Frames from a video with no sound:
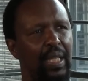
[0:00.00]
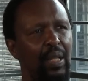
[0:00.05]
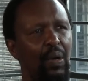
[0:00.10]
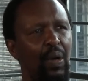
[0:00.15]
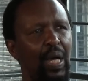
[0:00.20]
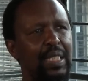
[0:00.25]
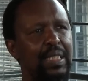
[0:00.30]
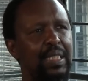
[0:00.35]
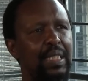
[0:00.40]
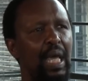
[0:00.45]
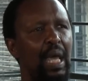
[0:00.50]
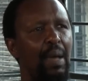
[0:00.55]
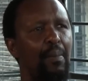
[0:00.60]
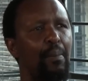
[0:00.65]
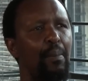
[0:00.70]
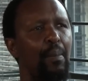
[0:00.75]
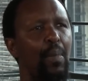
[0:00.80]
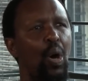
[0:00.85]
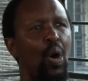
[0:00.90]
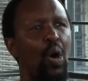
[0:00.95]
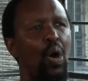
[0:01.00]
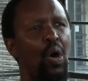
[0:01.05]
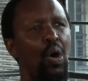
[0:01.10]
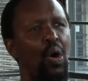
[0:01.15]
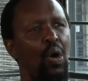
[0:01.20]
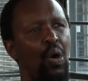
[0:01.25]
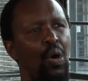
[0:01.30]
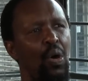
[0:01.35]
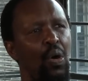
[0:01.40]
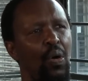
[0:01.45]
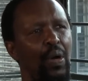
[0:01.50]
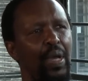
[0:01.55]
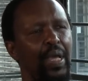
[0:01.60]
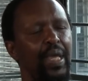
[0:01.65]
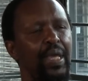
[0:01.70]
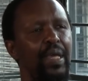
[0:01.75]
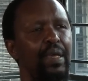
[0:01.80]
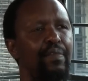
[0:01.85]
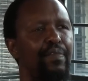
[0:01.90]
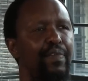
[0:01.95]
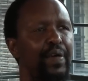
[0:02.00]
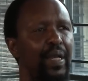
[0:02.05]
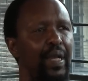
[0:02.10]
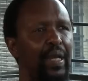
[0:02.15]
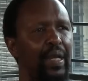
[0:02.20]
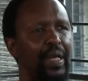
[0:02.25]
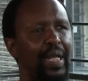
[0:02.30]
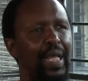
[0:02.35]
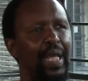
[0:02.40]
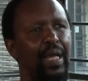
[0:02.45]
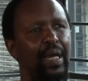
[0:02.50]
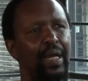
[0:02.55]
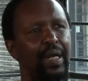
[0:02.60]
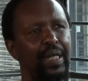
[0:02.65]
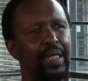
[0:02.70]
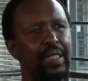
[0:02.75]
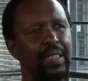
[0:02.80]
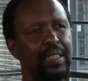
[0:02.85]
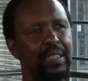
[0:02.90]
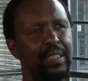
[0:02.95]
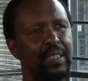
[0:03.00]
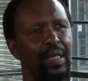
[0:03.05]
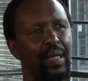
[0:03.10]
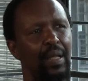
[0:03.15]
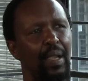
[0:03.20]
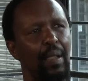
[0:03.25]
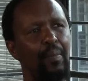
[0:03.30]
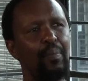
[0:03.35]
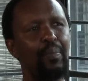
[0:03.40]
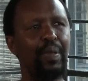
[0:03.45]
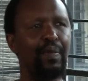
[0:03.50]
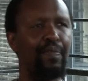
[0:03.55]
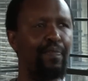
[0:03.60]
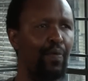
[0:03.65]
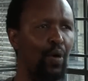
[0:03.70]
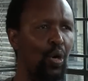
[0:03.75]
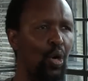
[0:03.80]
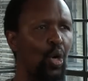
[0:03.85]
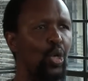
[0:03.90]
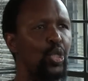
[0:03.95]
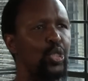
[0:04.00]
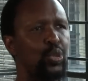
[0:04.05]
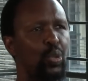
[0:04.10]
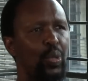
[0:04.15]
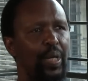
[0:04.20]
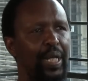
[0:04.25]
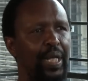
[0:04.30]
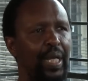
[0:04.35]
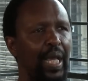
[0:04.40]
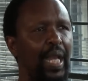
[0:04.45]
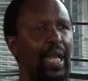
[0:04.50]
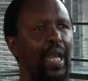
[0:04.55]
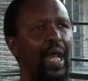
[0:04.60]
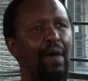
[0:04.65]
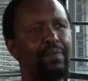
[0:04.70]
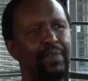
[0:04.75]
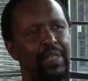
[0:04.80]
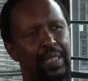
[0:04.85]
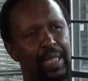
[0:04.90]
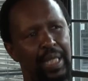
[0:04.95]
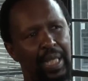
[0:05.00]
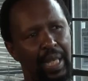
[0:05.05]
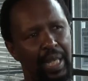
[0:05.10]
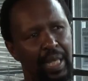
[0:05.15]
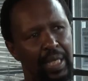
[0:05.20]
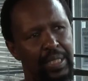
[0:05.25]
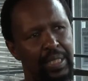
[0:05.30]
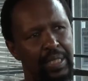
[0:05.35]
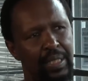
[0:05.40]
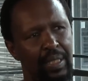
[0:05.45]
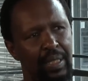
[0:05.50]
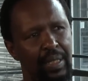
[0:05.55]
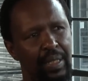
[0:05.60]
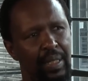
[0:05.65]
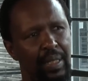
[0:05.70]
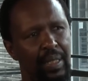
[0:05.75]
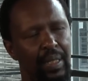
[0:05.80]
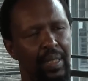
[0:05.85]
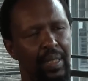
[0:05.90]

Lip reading: there was a more even increase before, during, and after the election.